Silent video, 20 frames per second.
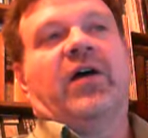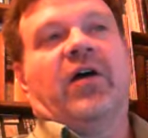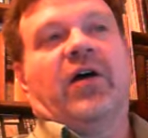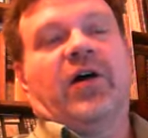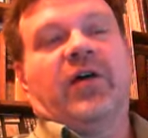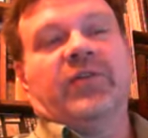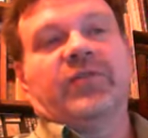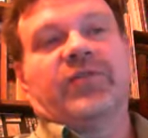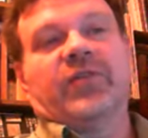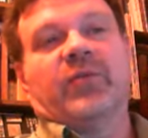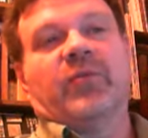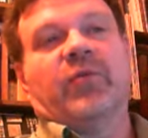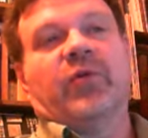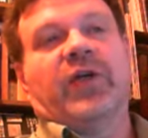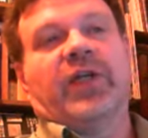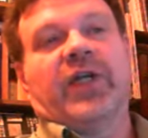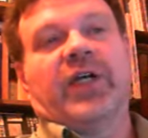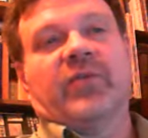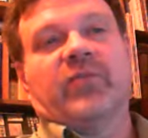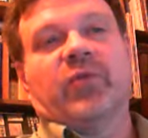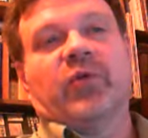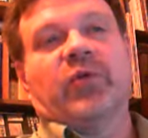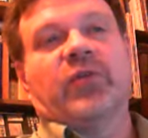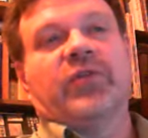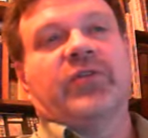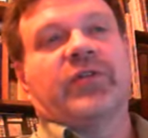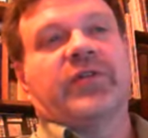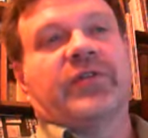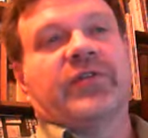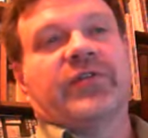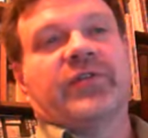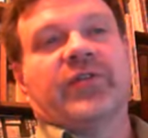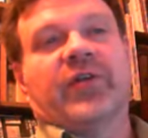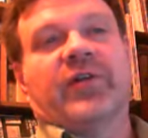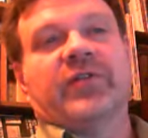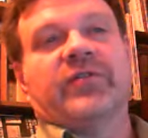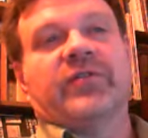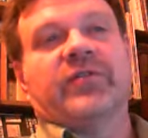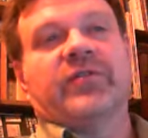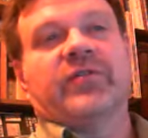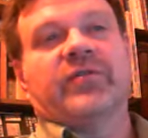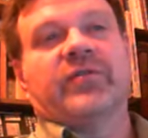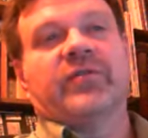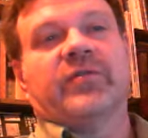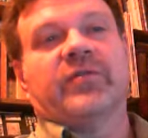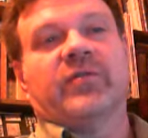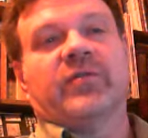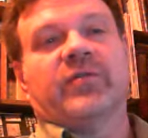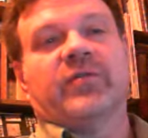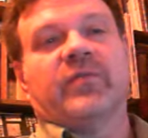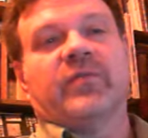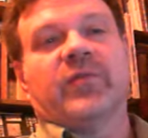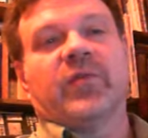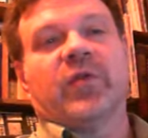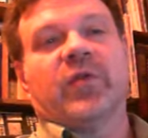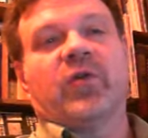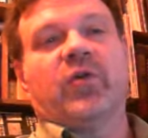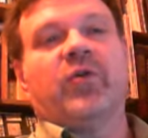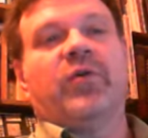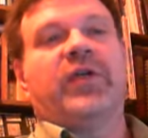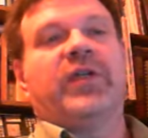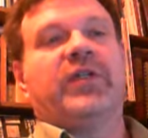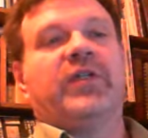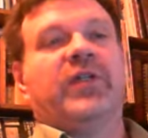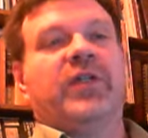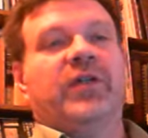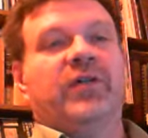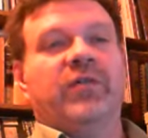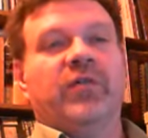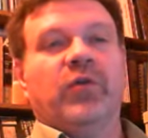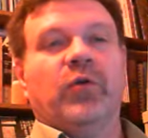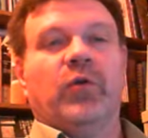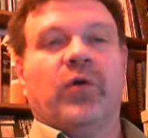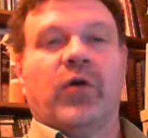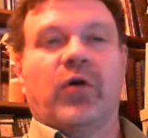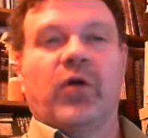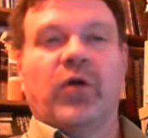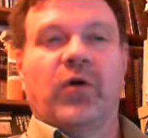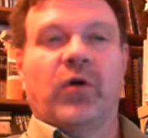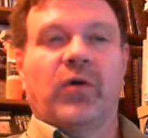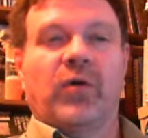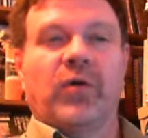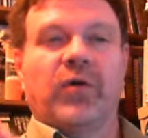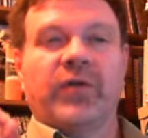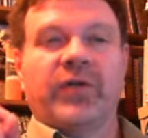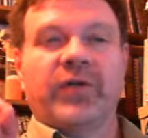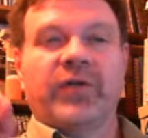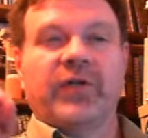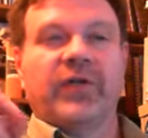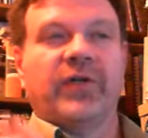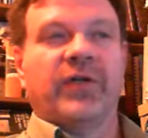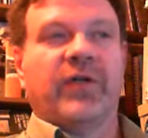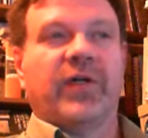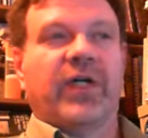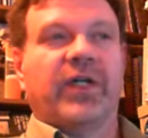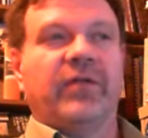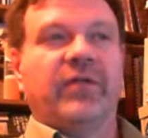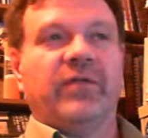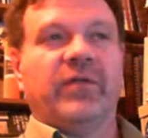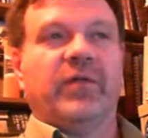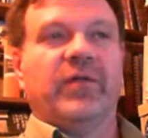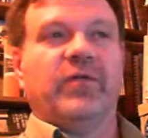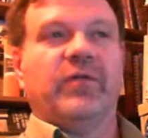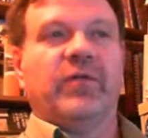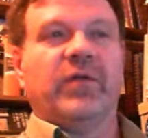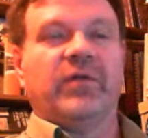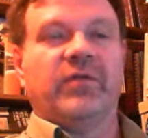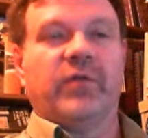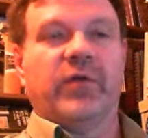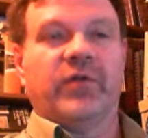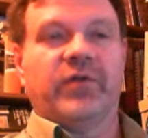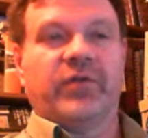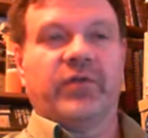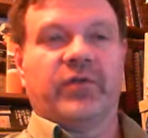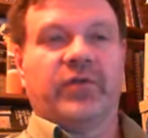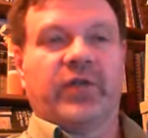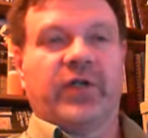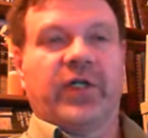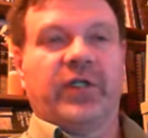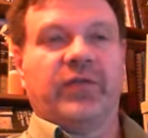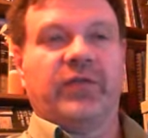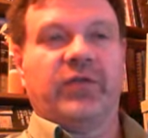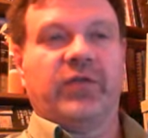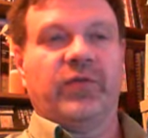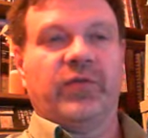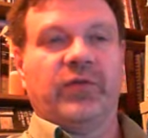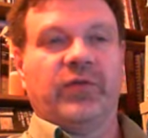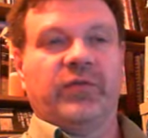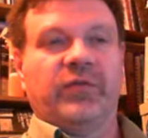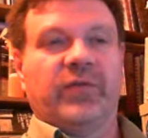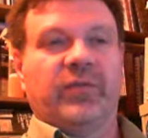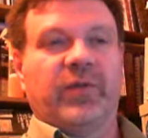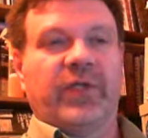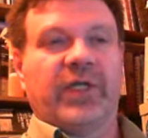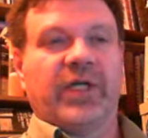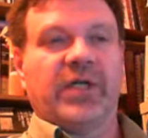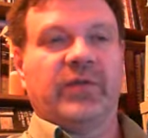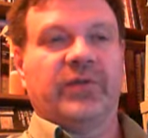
Also bring on board your consultant who can give you a cold, clear-eyed view of what you're trying to do from the